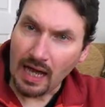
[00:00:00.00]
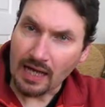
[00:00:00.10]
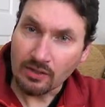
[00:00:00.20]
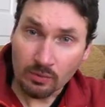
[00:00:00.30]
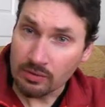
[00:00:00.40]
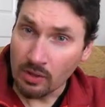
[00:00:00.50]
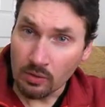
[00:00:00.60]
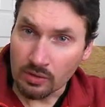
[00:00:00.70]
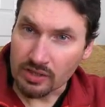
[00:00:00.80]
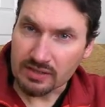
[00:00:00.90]
I don't
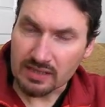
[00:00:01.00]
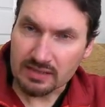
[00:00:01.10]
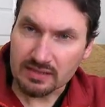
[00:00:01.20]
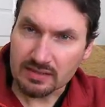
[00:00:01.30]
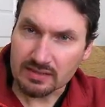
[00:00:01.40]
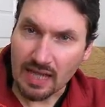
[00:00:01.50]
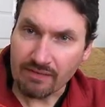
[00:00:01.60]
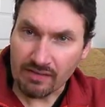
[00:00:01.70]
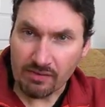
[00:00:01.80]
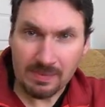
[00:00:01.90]
know, because I've
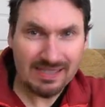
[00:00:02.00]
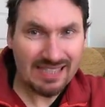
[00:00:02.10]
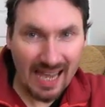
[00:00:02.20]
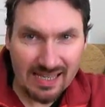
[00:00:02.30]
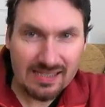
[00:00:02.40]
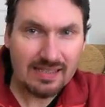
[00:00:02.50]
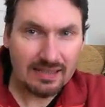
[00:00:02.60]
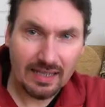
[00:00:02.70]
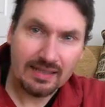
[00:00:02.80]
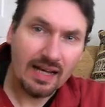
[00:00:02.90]
never been tested
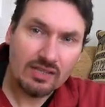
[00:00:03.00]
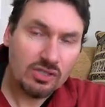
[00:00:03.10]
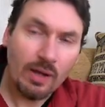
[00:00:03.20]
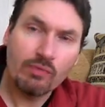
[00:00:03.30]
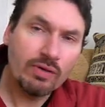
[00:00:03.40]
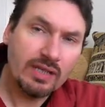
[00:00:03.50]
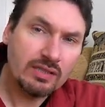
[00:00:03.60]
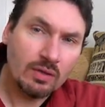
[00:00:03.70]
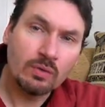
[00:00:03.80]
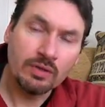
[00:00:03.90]
like that, so I really
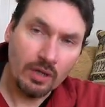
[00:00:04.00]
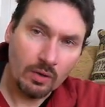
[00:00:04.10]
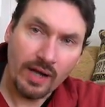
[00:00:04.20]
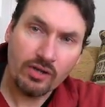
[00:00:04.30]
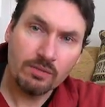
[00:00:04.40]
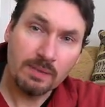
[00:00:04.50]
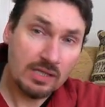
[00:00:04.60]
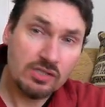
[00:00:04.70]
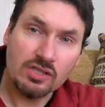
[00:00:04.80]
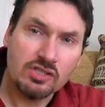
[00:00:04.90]
don't know. I could be
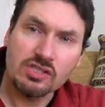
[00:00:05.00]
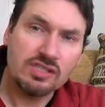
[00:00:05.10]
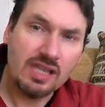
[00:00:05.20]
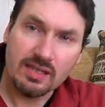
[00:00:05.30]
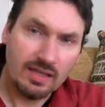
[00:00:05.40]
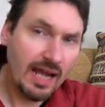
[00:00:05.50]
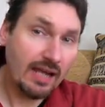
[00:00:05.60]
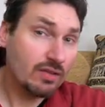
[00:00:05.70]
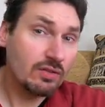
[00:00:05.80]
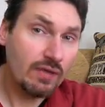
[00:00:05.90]
in such a state that I
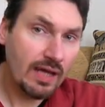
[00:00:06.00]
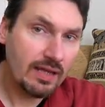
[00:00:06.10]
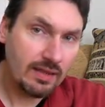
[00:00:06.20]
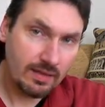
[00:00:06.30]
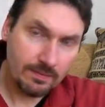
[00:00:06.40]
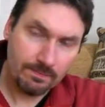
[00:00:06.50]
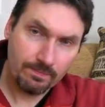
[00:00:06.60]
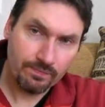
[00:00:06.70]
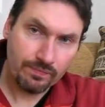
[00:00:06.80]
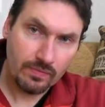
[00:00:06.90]
could do anything.
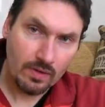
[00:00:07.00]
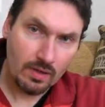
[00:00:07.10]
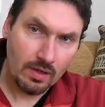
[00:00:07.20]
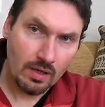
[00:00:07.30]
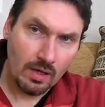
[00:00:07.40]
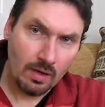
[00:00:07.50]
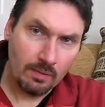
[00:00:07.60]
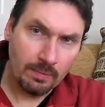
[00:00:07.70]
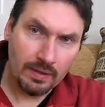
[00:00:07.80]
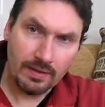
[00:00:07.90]

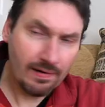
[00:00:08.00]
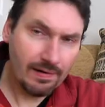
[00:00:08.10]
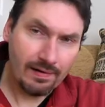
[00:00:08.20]
But